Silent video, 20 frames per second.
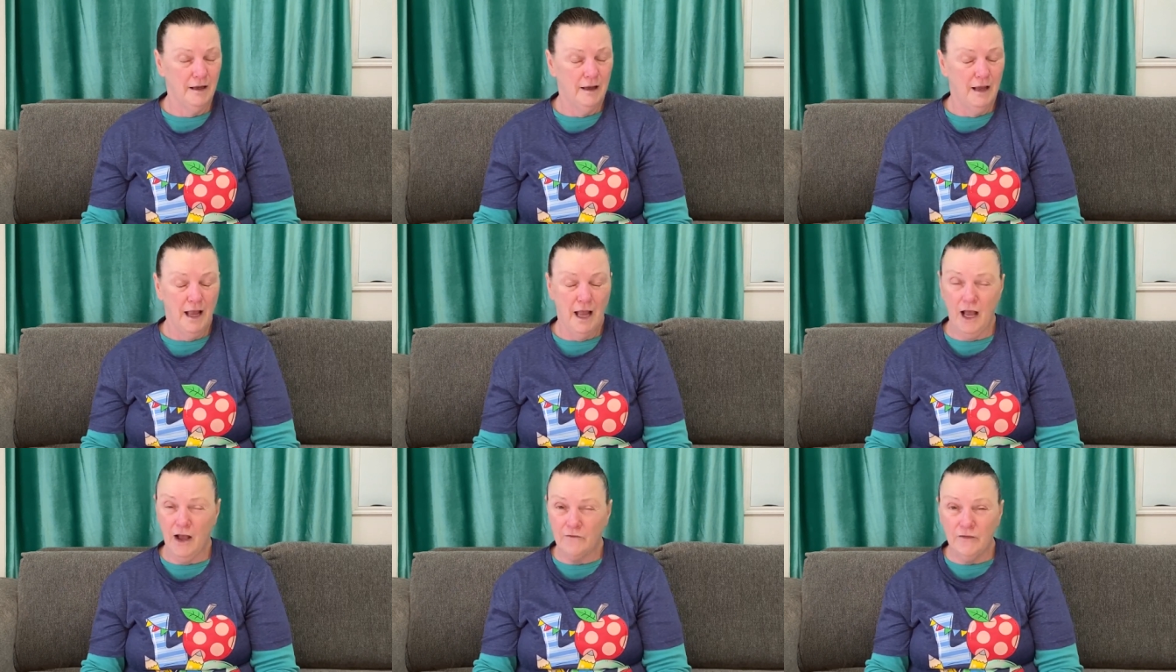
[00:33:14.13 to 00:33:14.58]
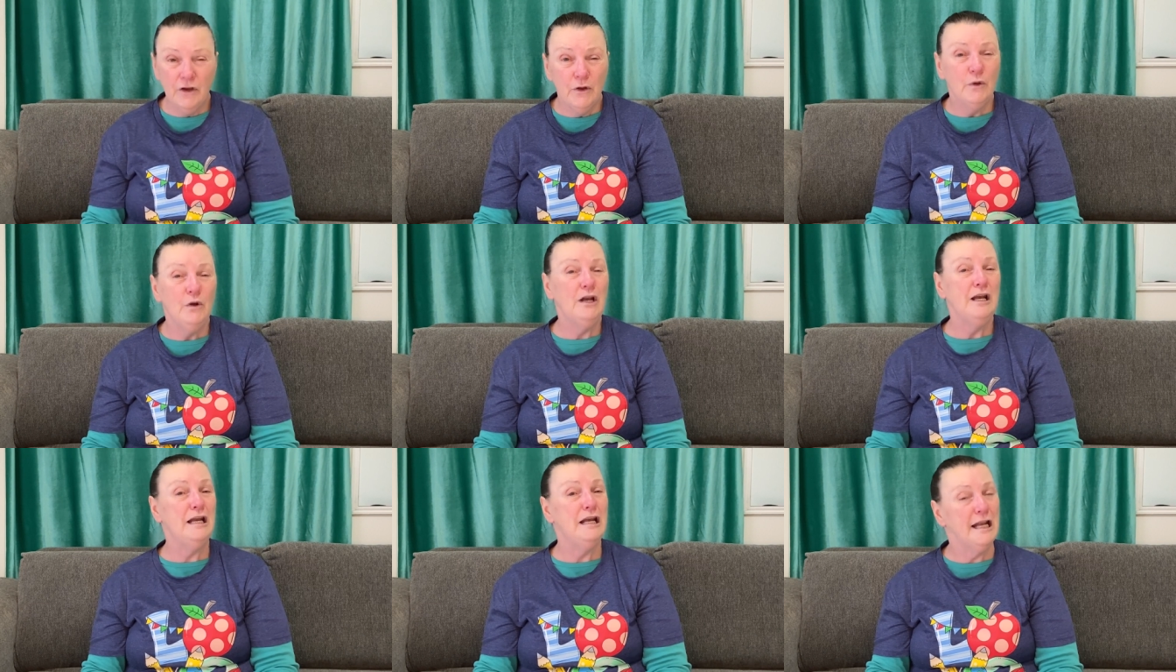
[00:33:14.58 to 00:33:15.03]
Have you
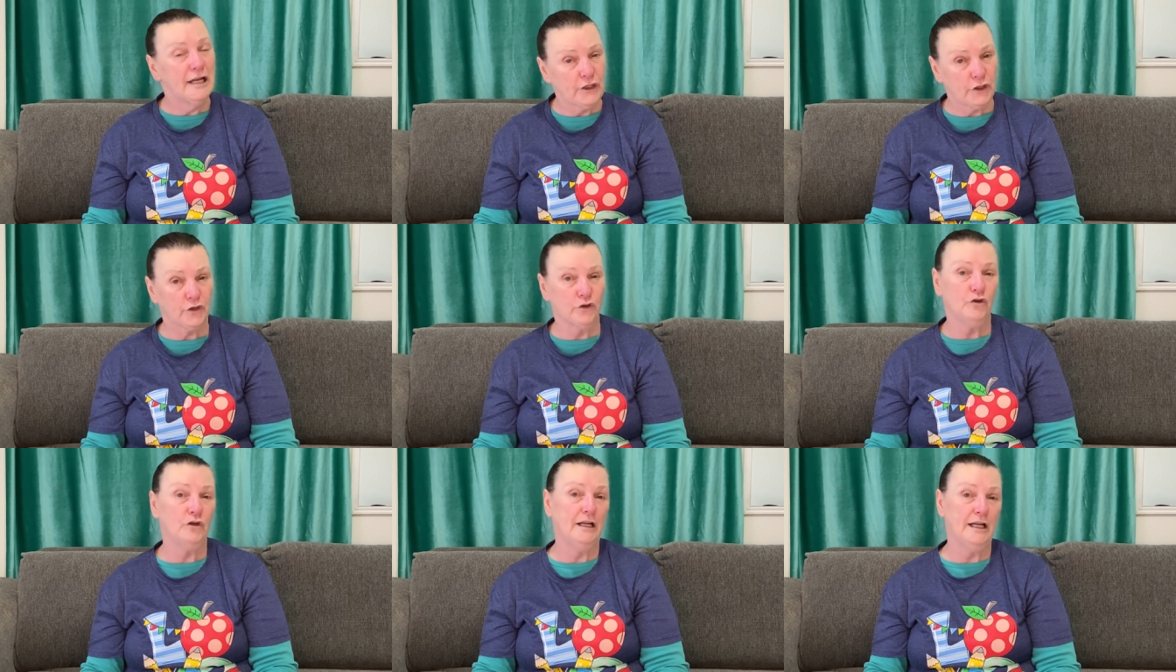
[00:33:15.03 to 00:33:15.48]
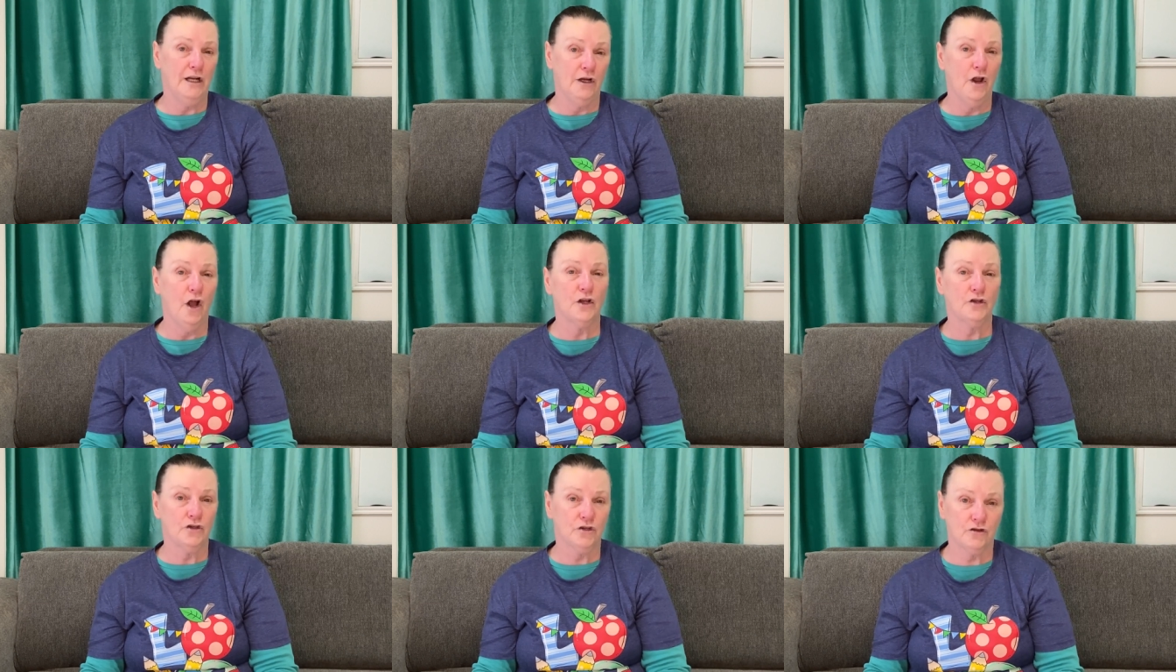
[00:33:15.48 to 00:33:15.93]
literally
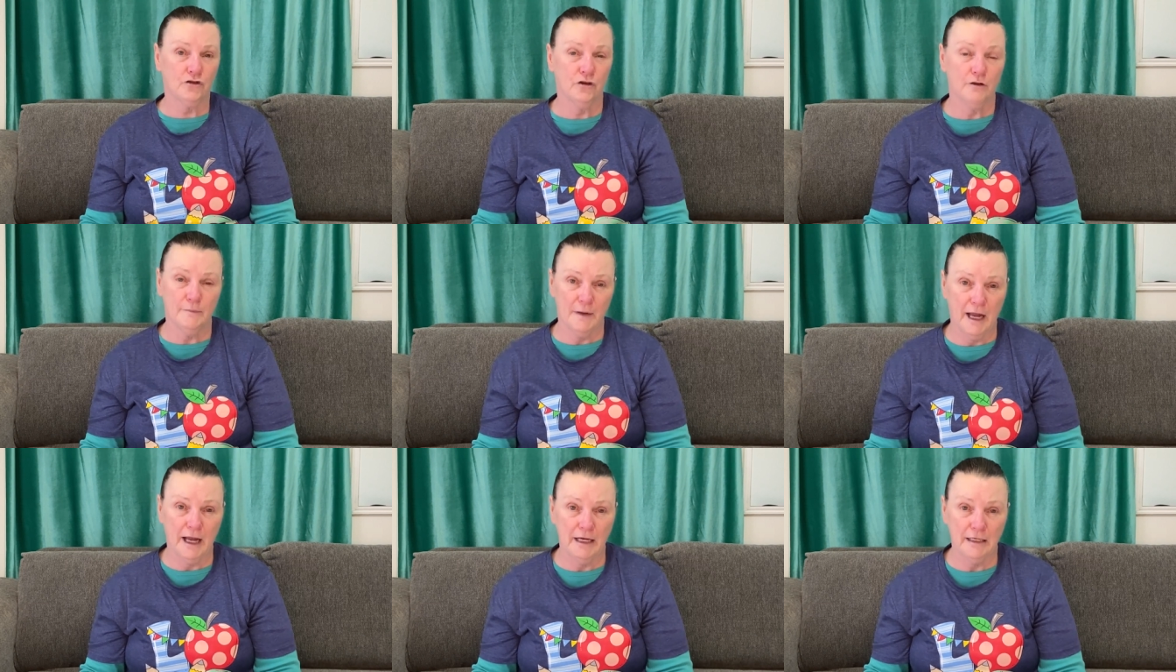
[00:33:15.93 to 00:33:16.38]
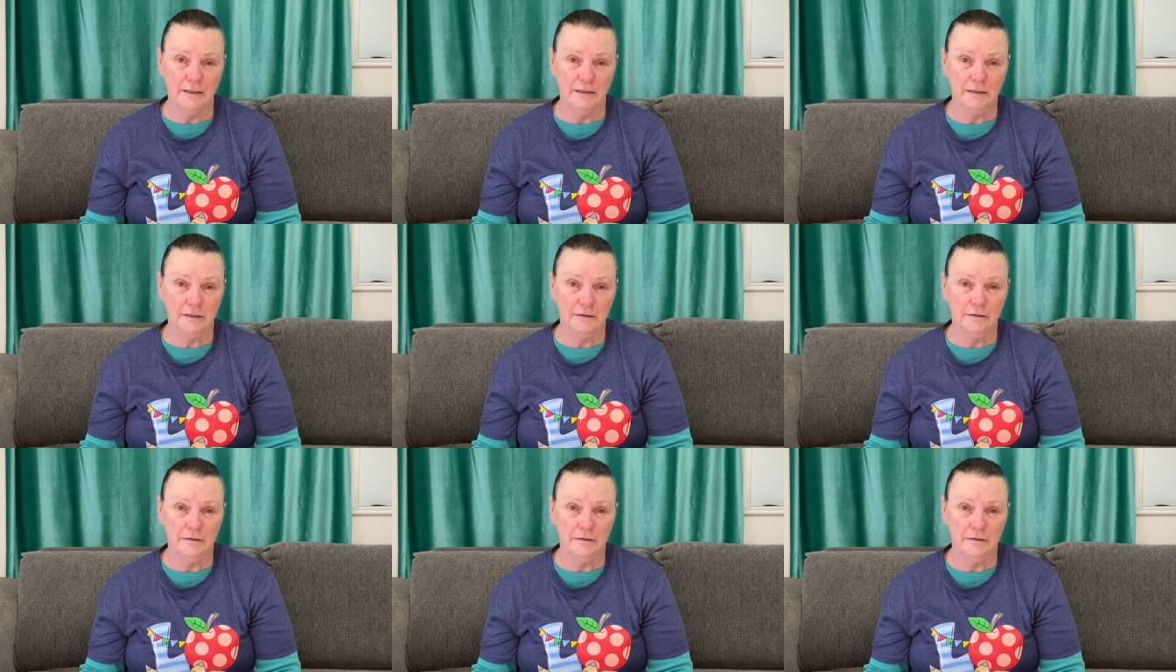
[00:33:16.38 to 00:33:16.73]
lost your mind?